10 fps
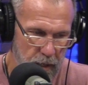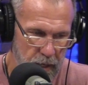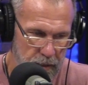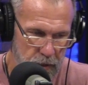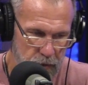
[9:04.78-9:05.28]

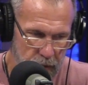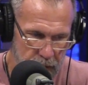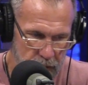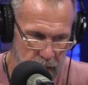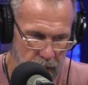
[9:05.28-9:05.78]

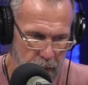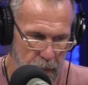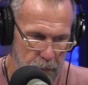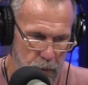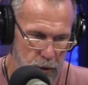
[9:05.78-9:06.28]
concentration
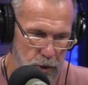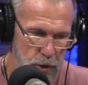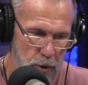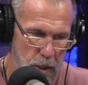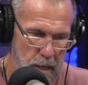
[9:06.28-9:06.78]
that pushes
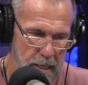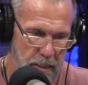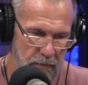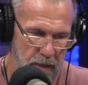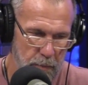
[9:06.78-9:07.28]
your
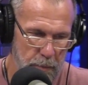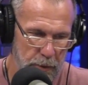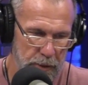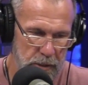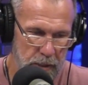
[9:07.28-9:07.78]
cognitive
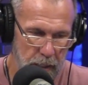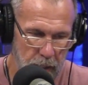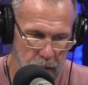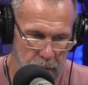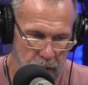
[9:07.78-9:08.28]
capabilities to the
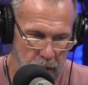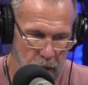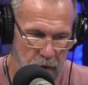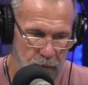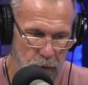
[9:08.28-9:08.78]
limit
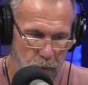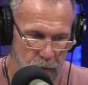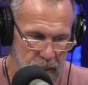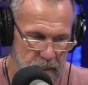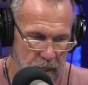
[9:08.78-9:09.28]
for the
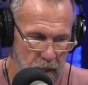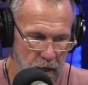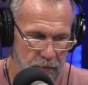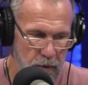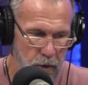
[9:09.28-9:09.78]
reasoning
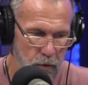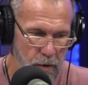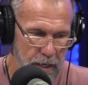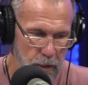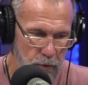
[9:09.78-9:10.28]
of
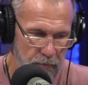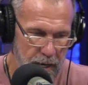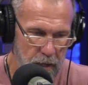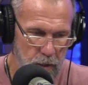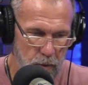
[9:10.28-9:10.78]
creating new
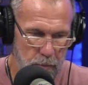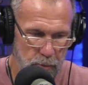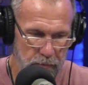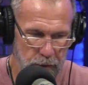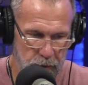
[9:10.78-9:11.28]
value,
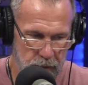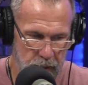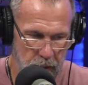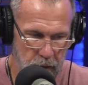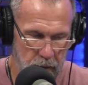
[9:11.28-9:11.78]
improving your
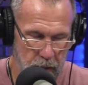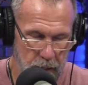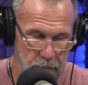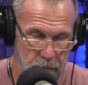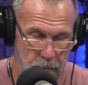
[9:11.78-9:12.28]
skill,
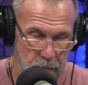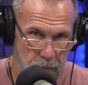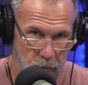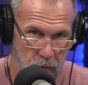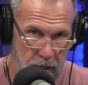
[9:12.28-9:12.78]
and
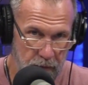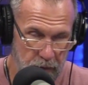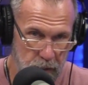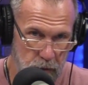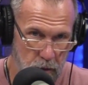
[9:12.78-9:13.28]
creating
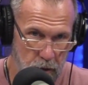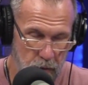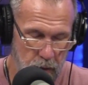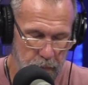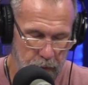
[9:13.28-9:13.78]
things that are hard
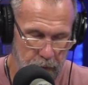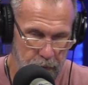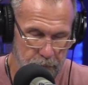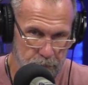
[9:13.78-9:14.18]
to replicate.